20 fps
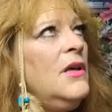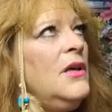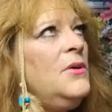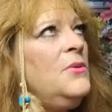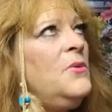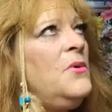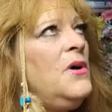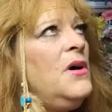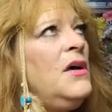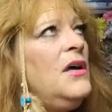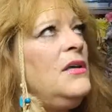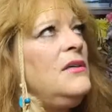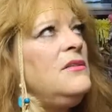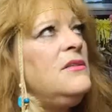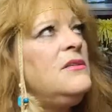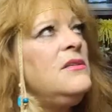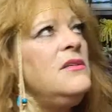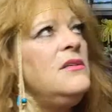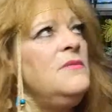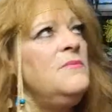I
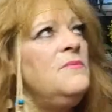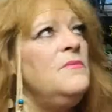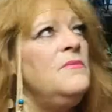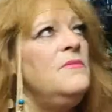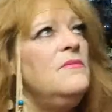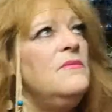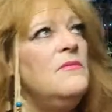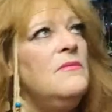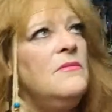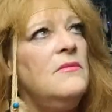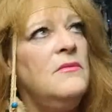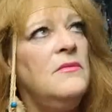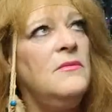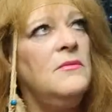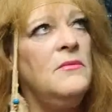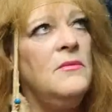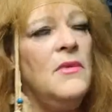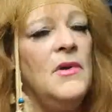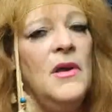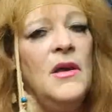want
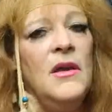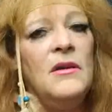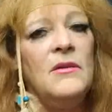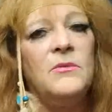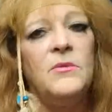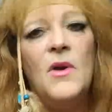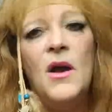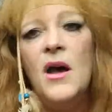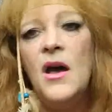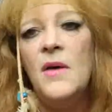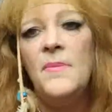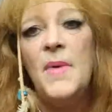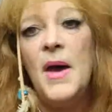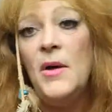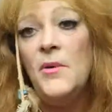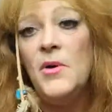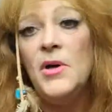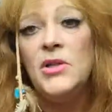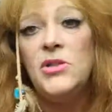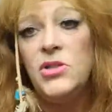uh, Rob,
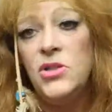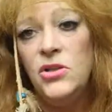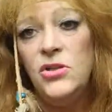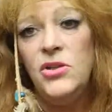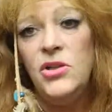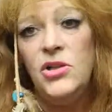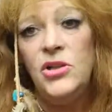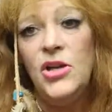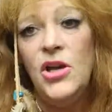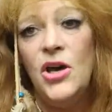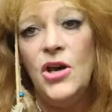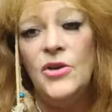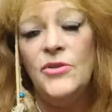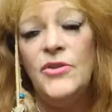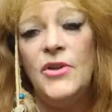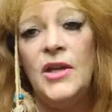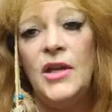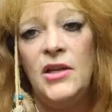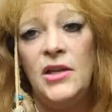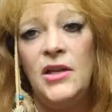I want you to know
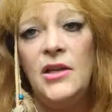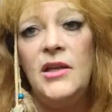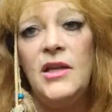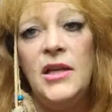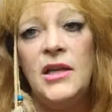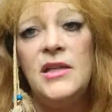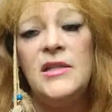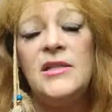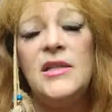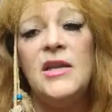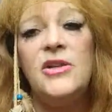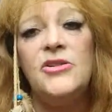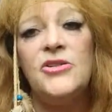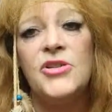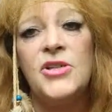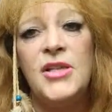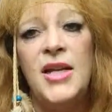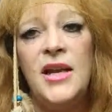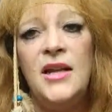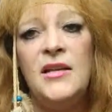that it is
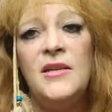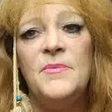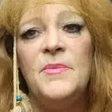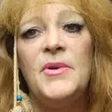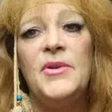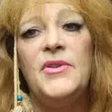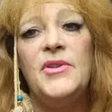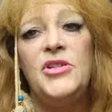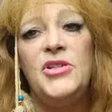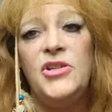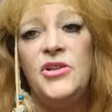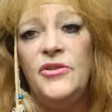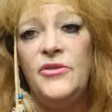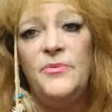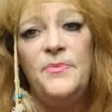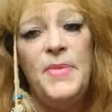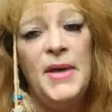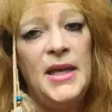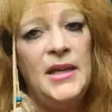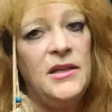understandable that
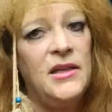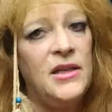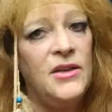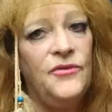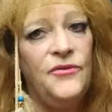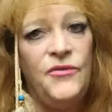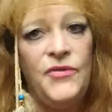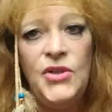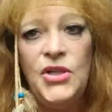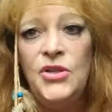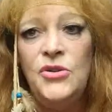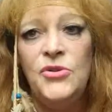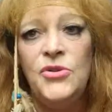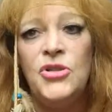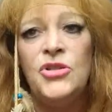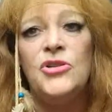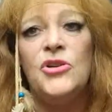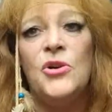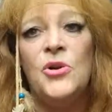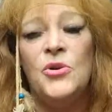you've been
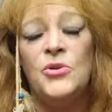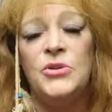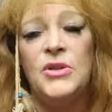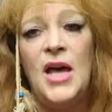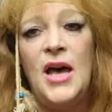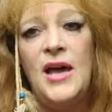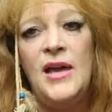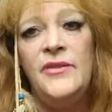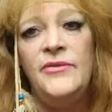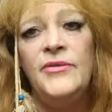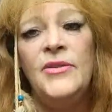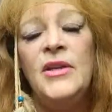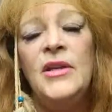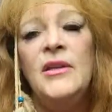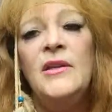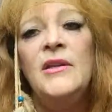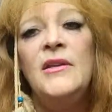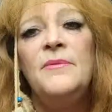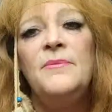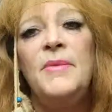confused your whole life
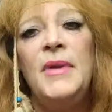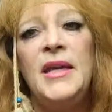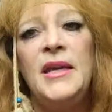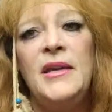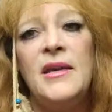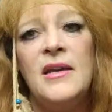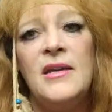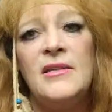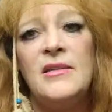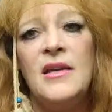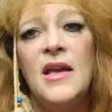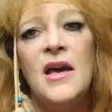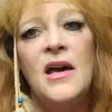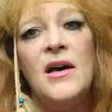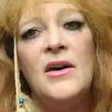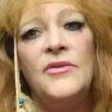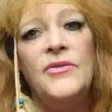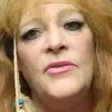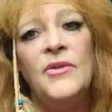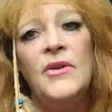because
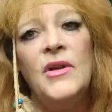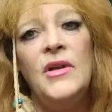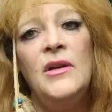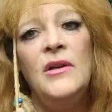of